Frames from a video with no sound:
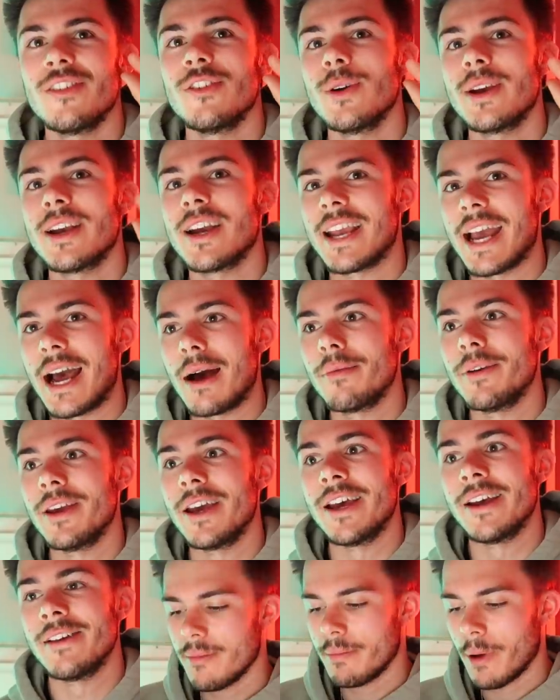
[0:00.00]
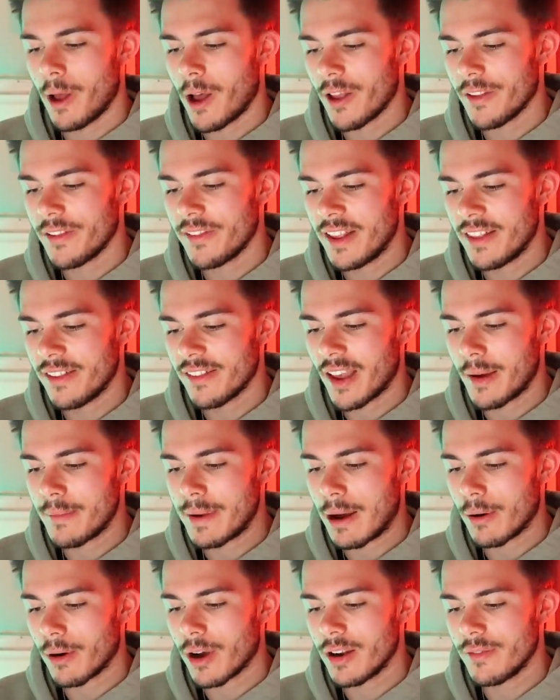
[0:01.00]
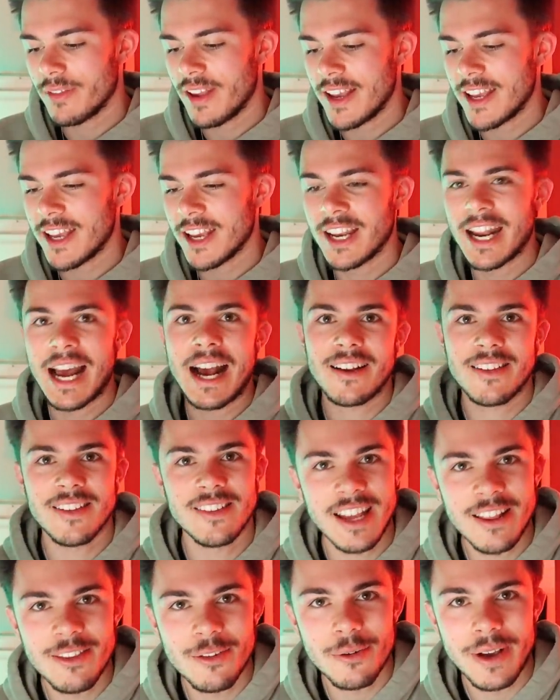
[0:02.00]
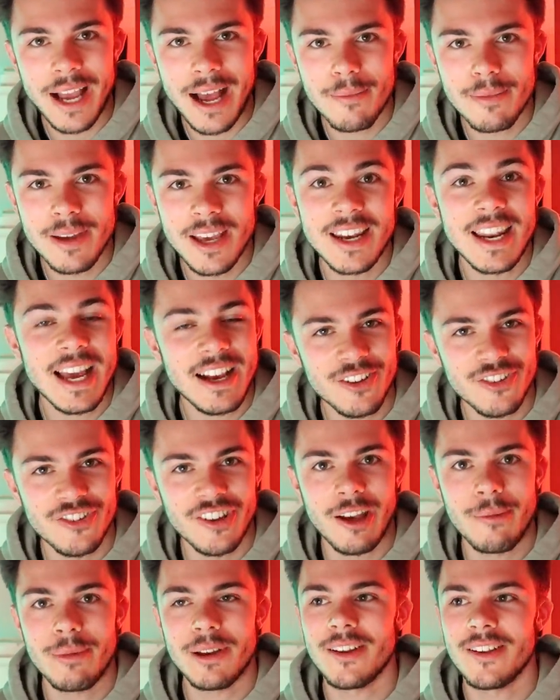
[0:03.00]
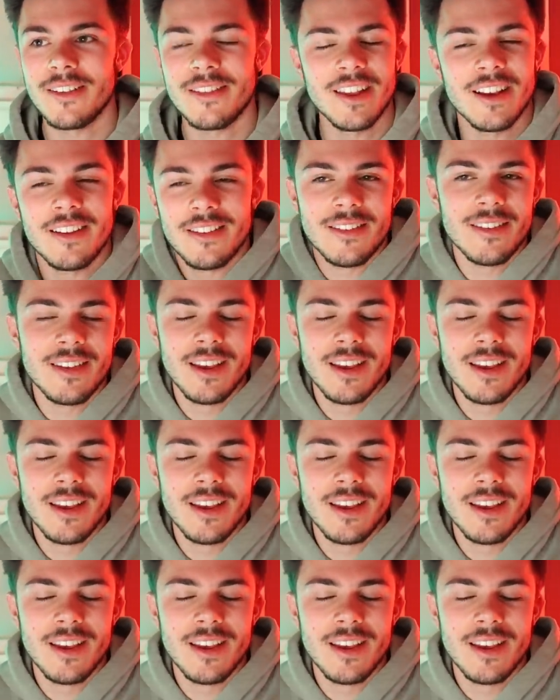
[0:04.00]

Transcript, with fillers: doing a gap year, but since I'm now kind of taking an accidental gap year next year because things